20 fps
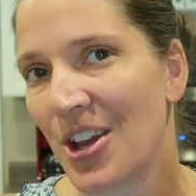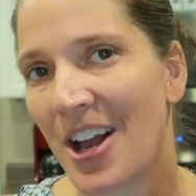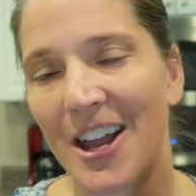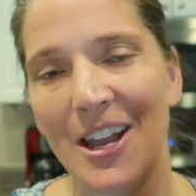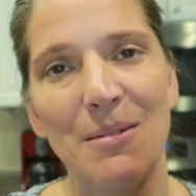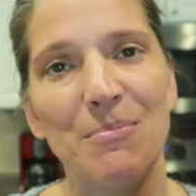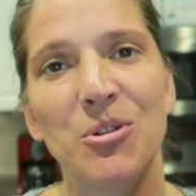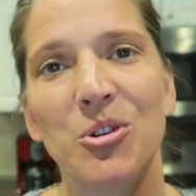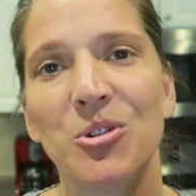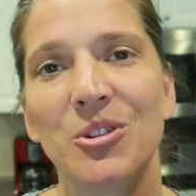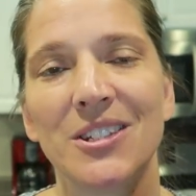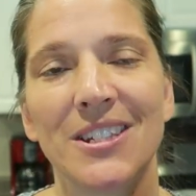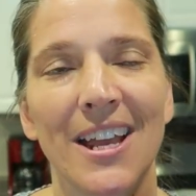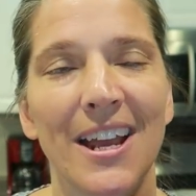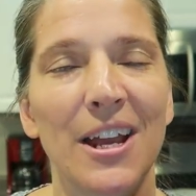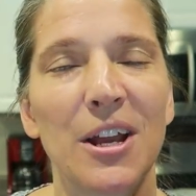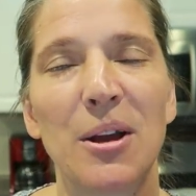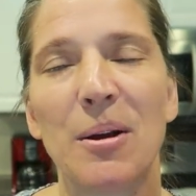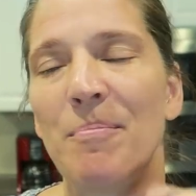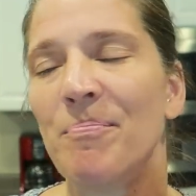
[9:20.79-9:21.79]
I am who you say
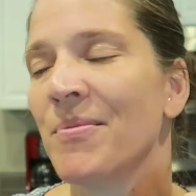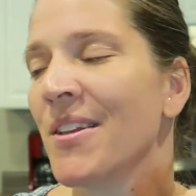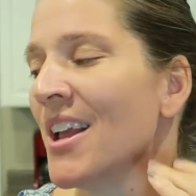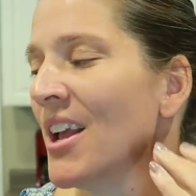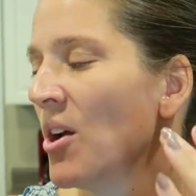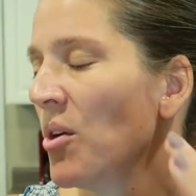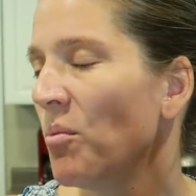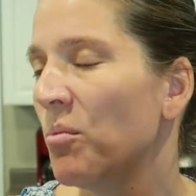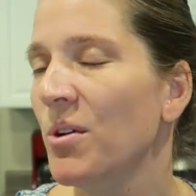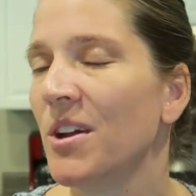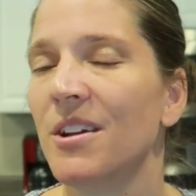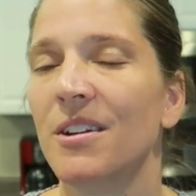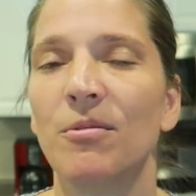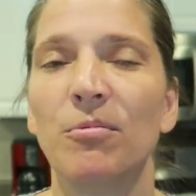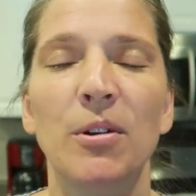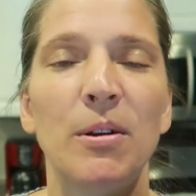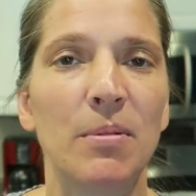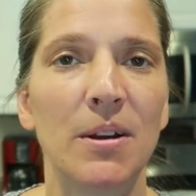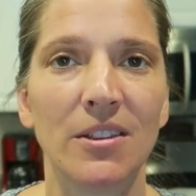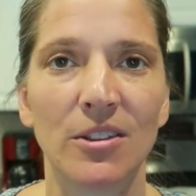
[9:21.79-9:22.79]
I am. We
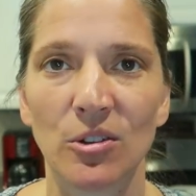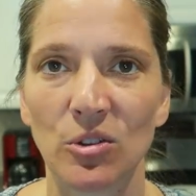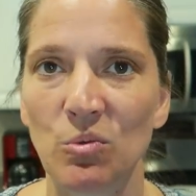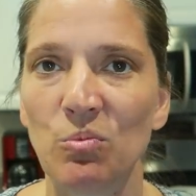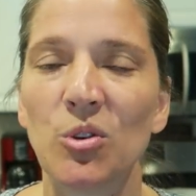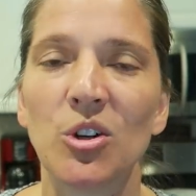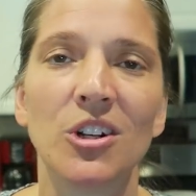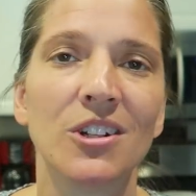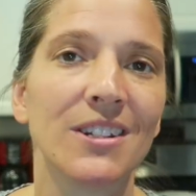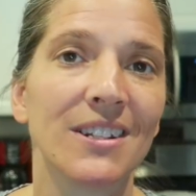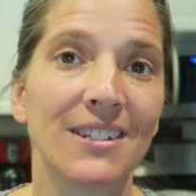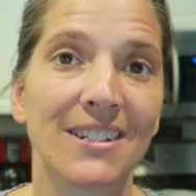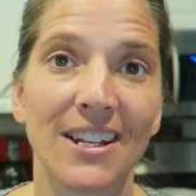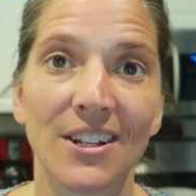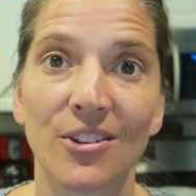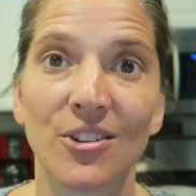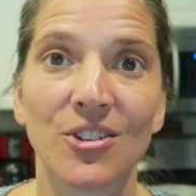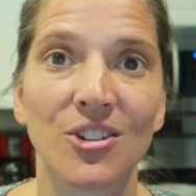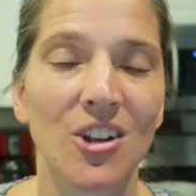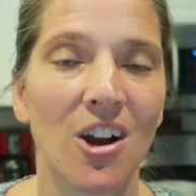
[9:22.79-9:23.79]
repeat those words and
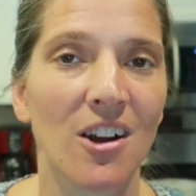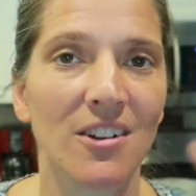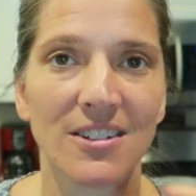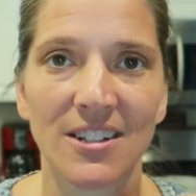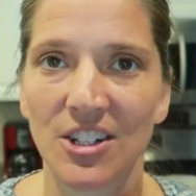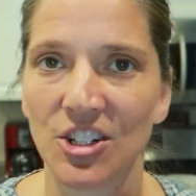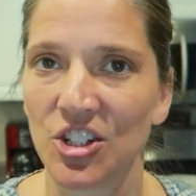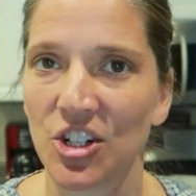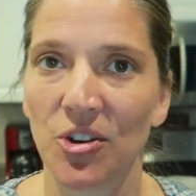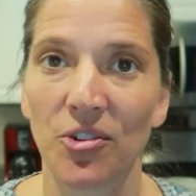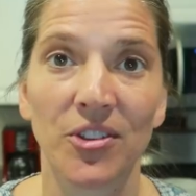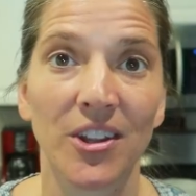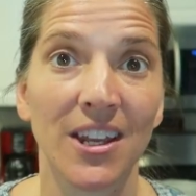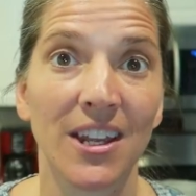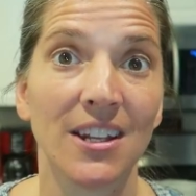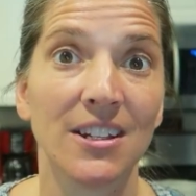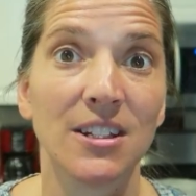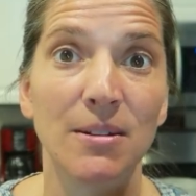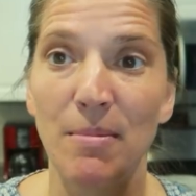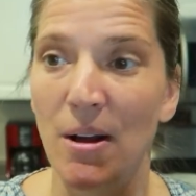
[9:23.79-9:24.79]
sing those songs. And I share with the
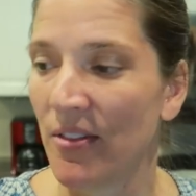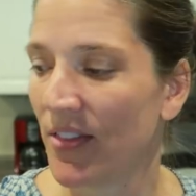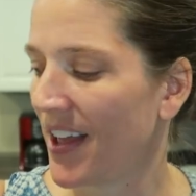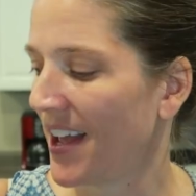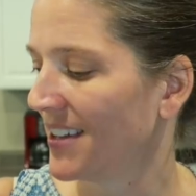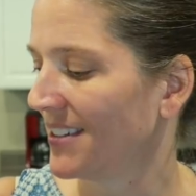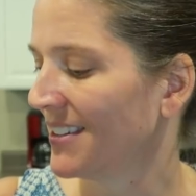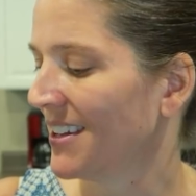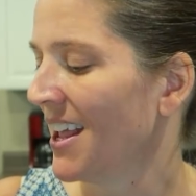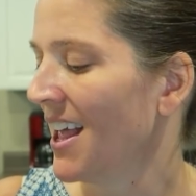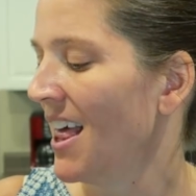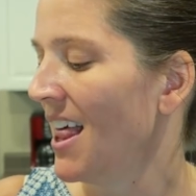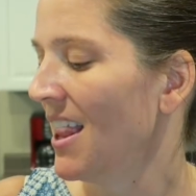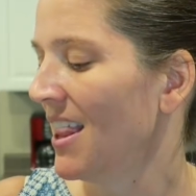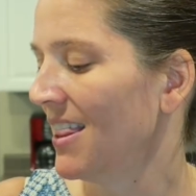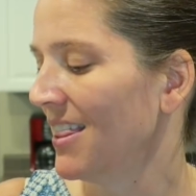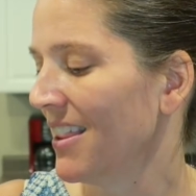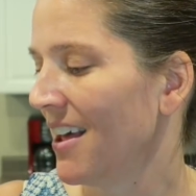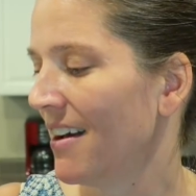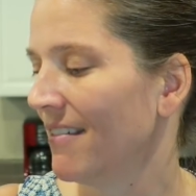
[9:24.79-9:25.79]
kids about that and
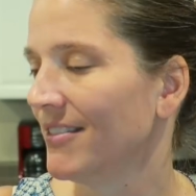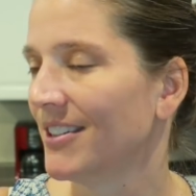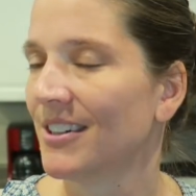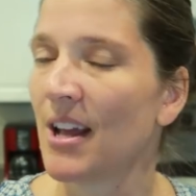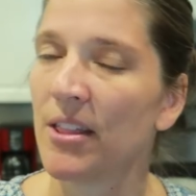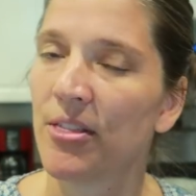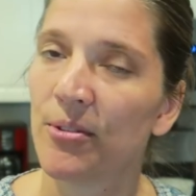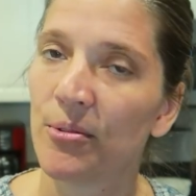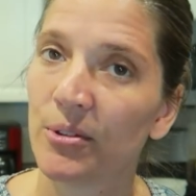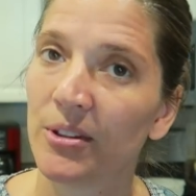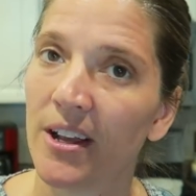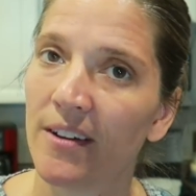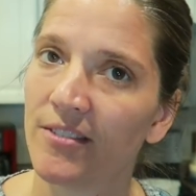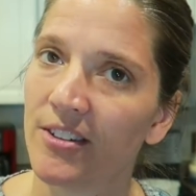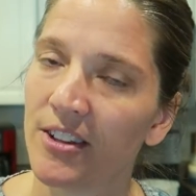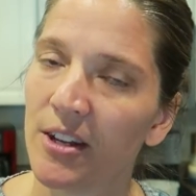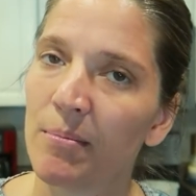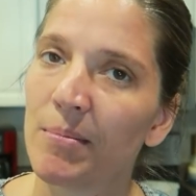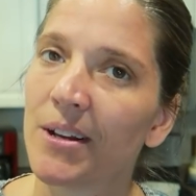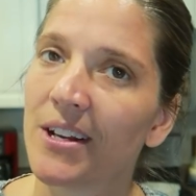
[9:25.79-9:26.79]
loved. I threw
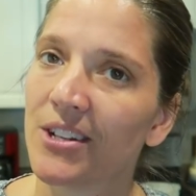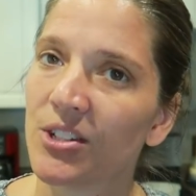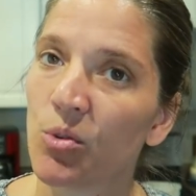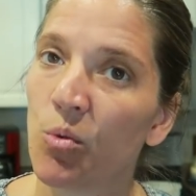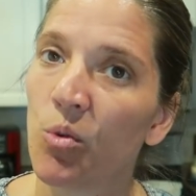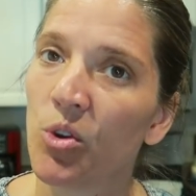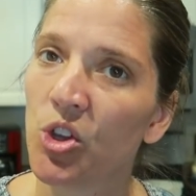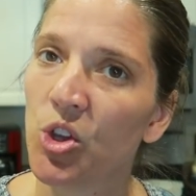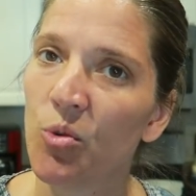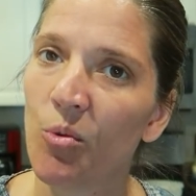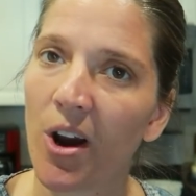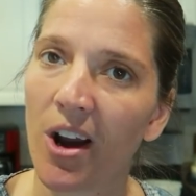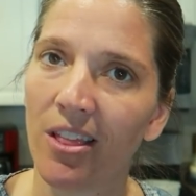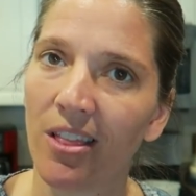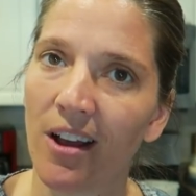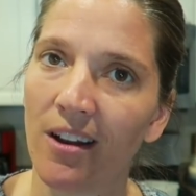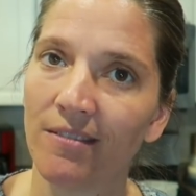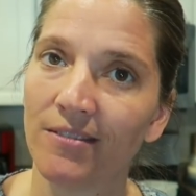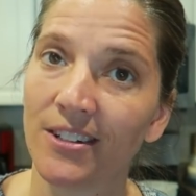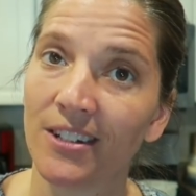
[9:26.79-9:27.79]
loved in there because you are
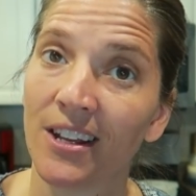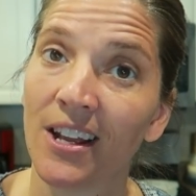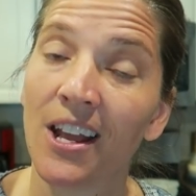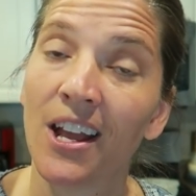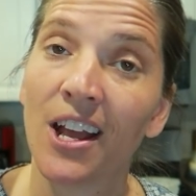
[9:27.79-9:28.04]
loved.